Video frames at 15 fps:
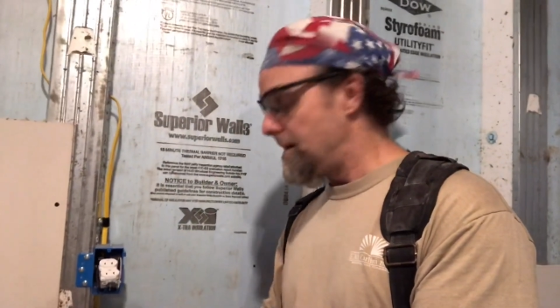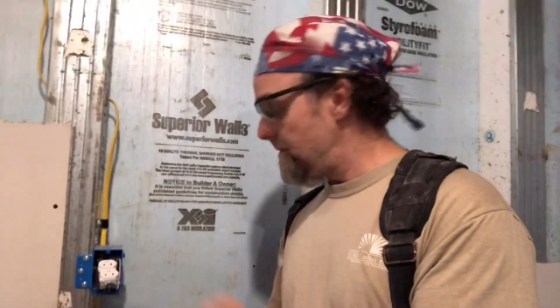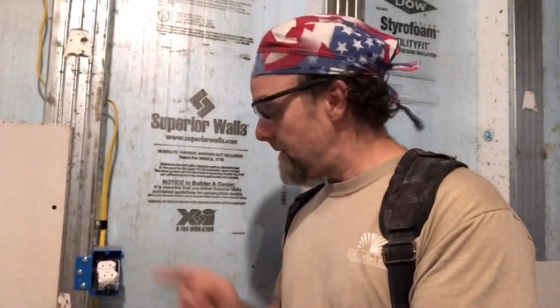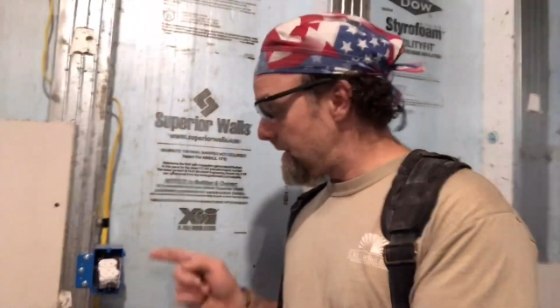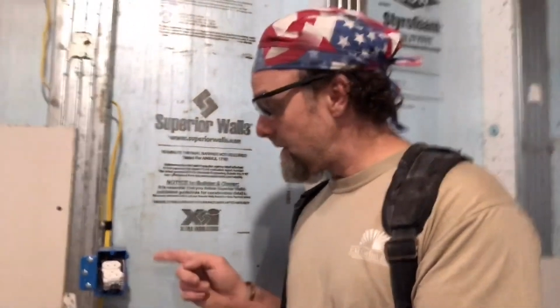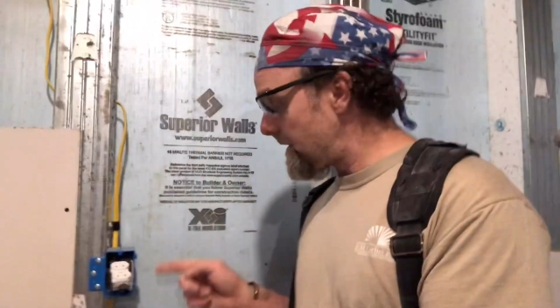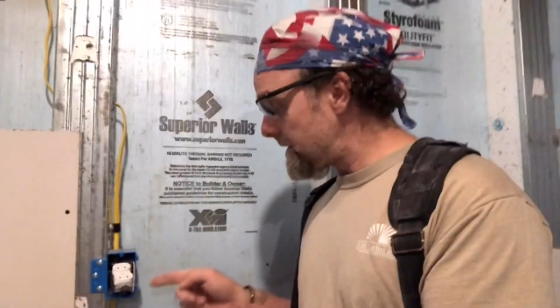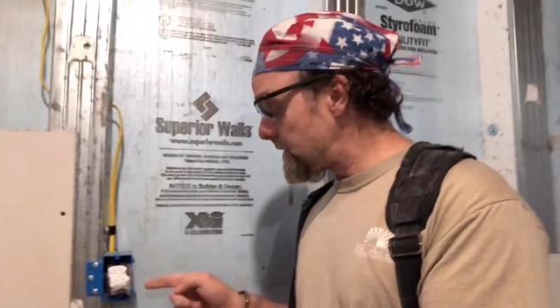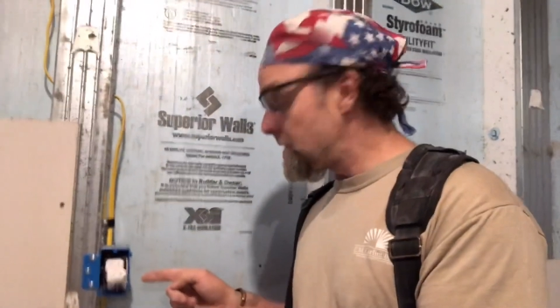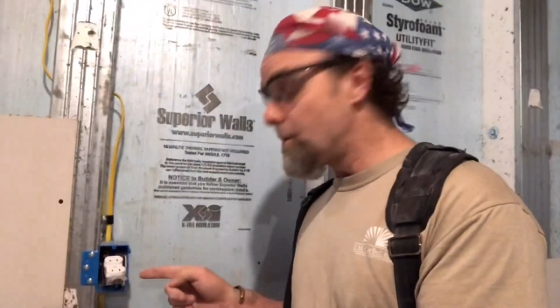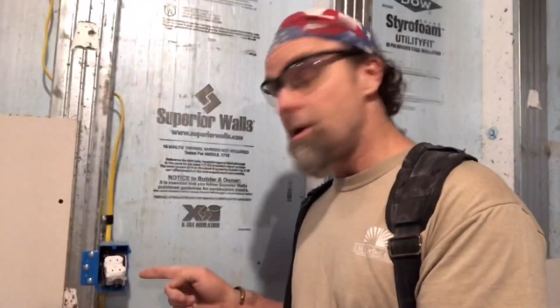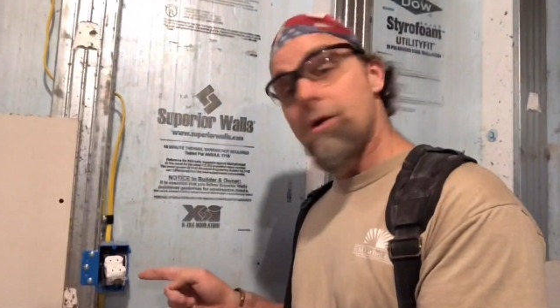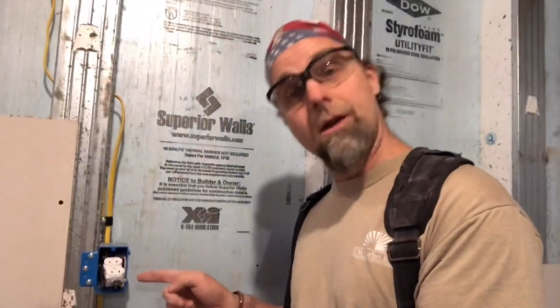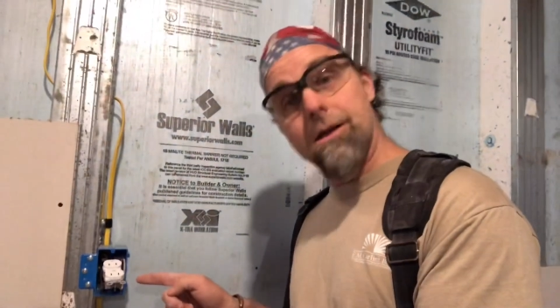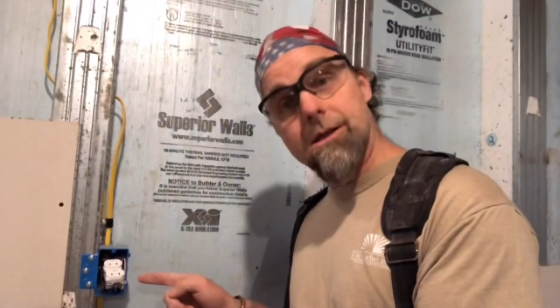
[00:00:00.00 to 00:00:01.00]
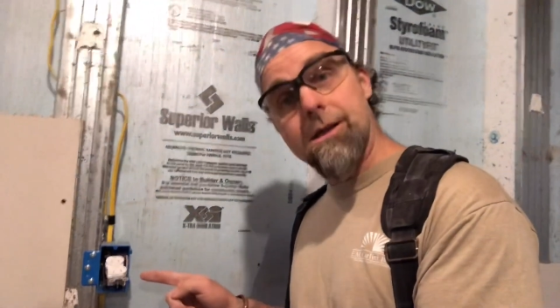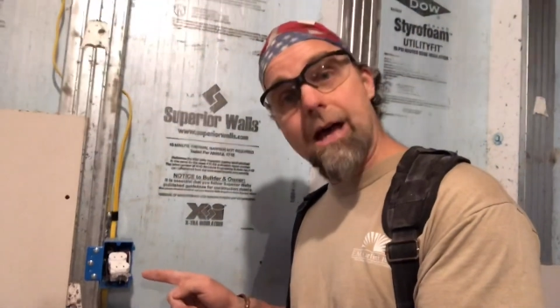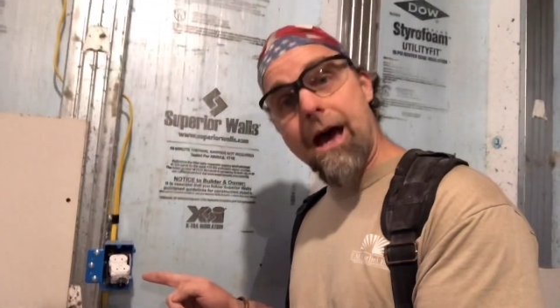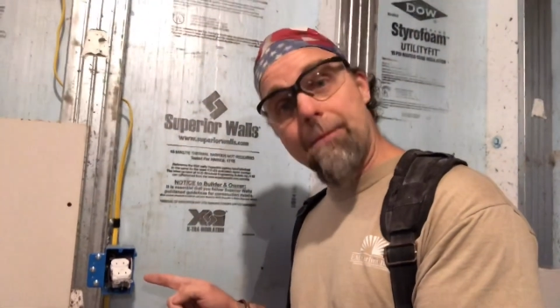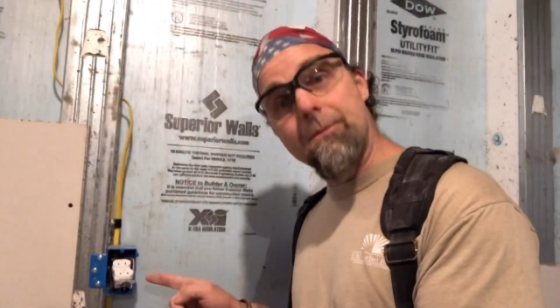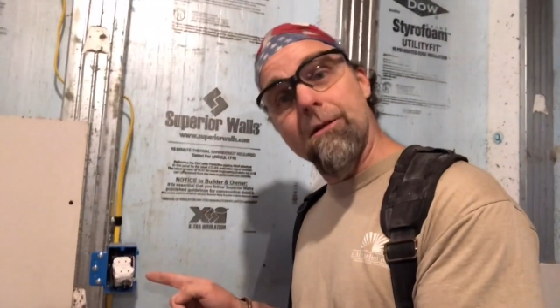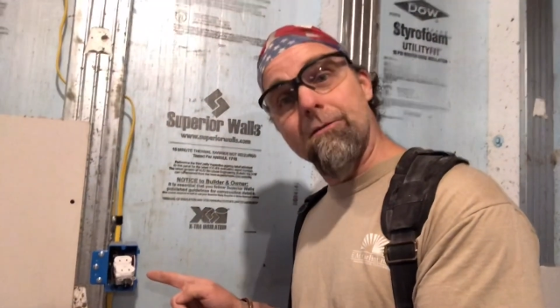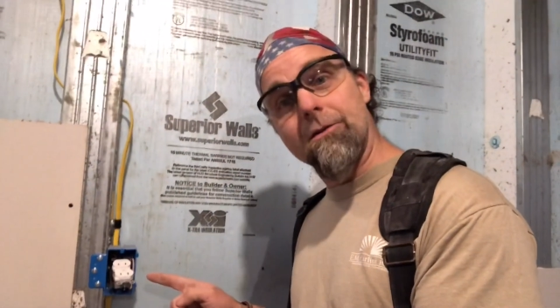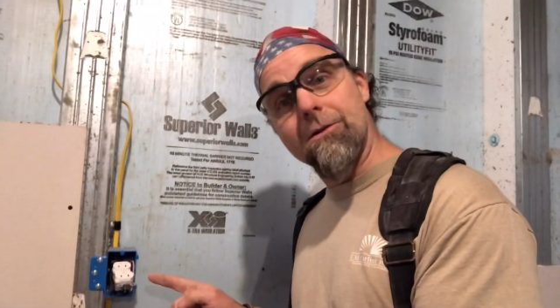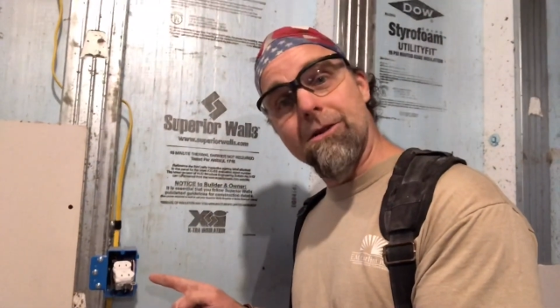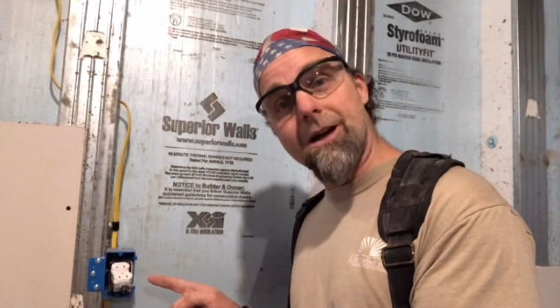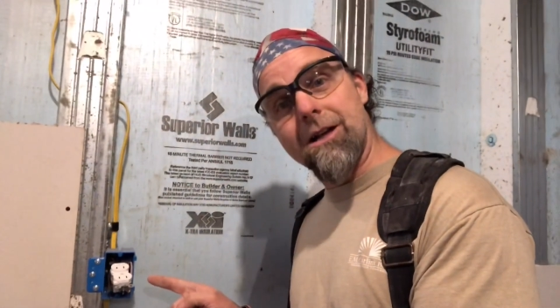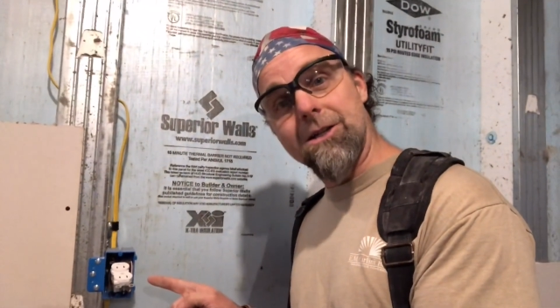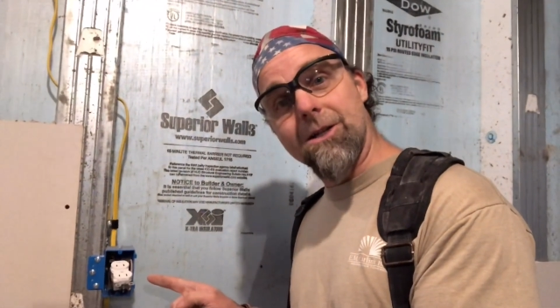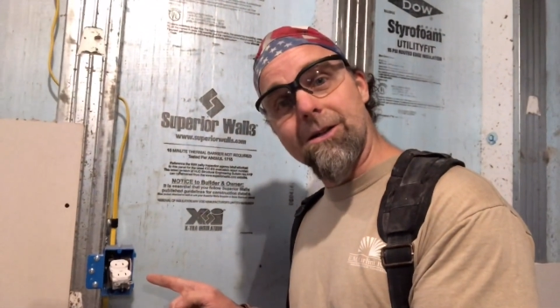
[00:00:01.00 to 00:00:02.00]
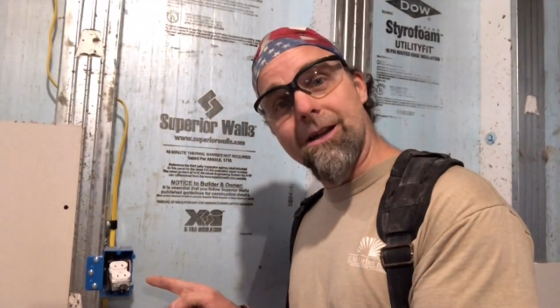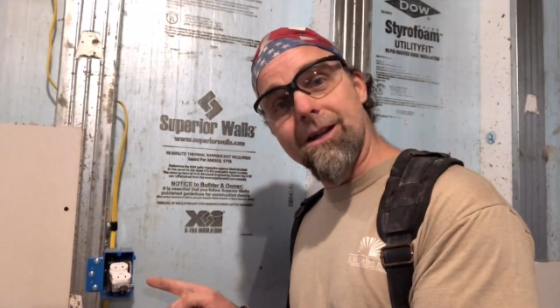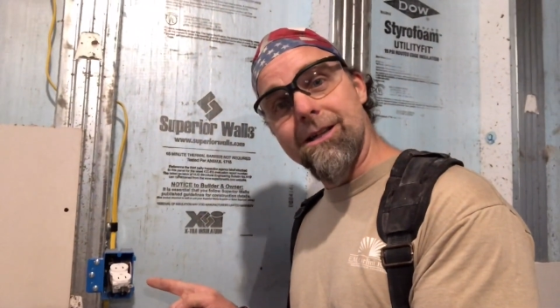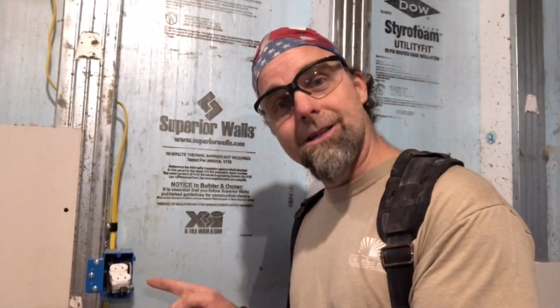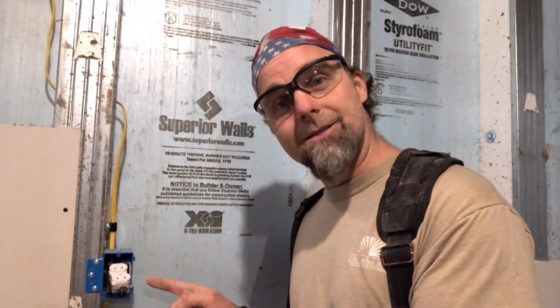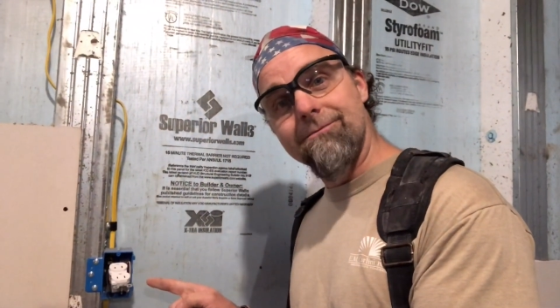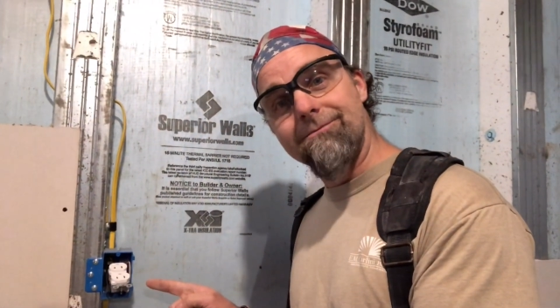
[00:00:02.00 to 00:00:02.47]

because you will get zapped if you're touching this.